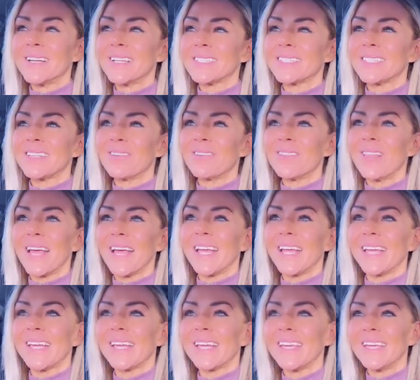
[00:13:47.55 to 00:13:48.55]
So,
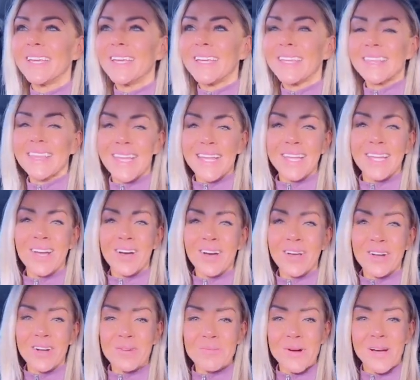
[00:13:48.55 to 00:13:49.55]
like, Thank
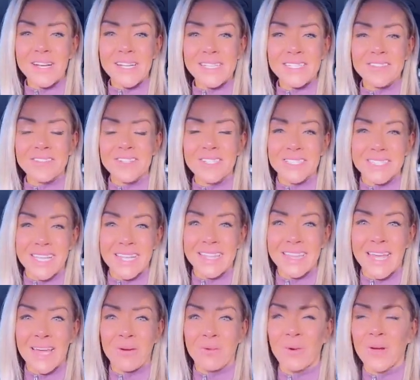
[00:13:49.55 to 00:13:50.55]
God our bodies are
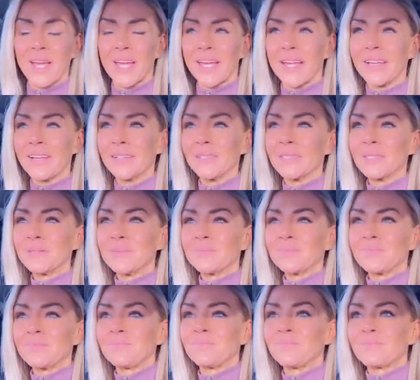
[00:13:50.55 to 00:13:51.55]
designed that way.
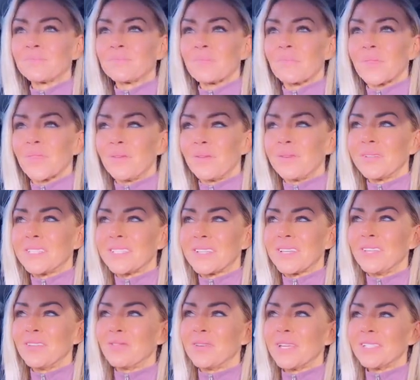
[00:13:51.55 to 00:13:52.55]
You,
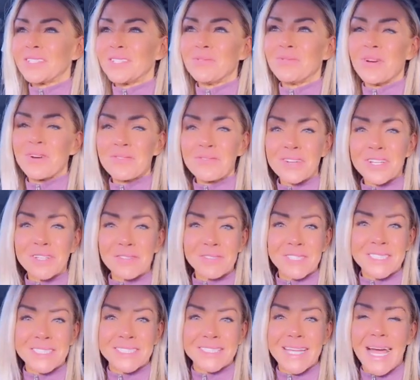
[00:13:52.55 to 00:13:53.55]
you get too hungry, you
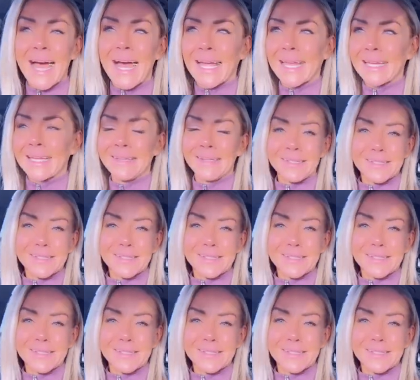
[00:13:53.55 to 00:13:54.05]
just die.